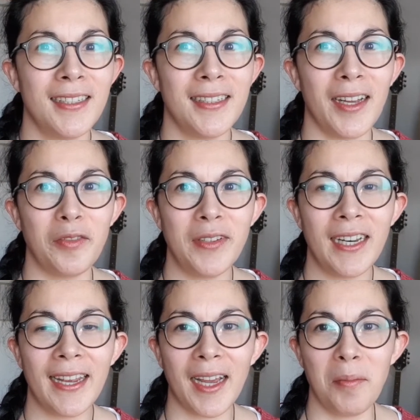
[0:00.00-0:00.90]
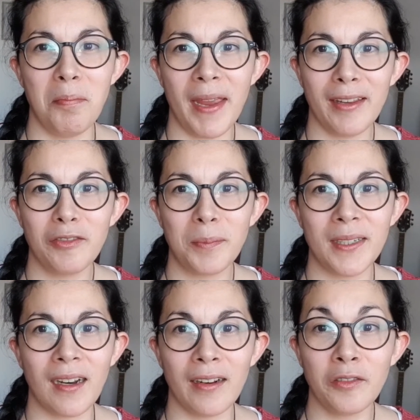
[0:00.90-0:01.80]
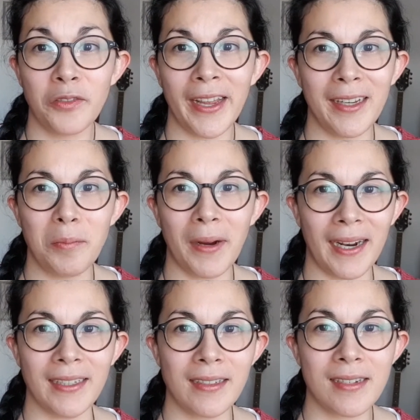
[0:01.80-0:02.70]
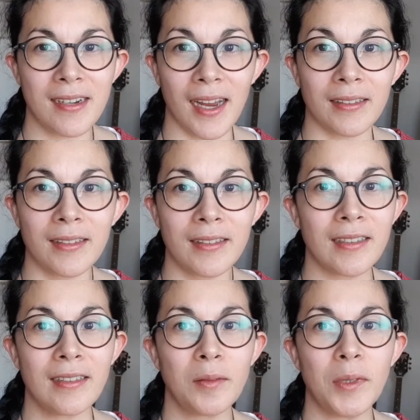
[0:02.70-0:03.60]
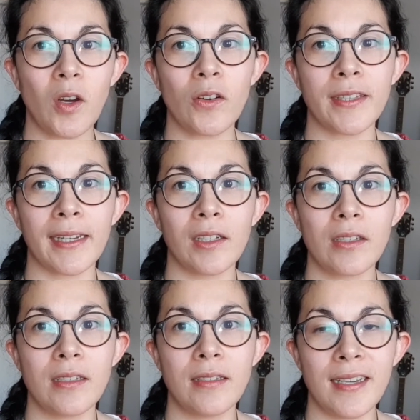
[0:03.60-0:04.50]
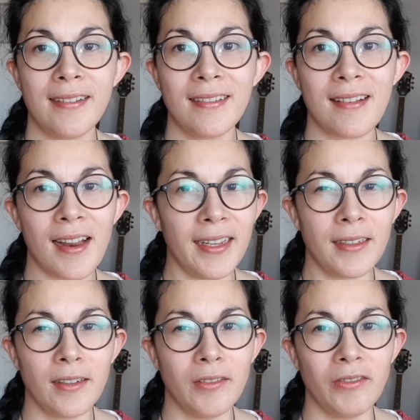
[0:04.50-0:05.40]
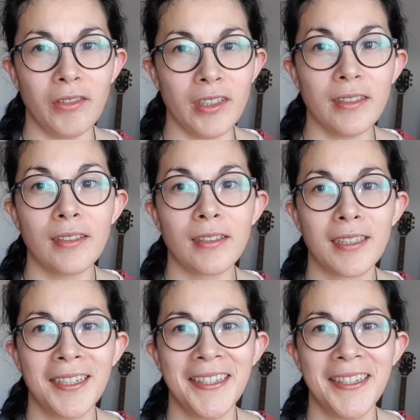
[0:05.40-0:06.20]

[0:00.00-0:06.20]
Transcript: I feel like I may have been unfairly biased against because I didn't like her voice.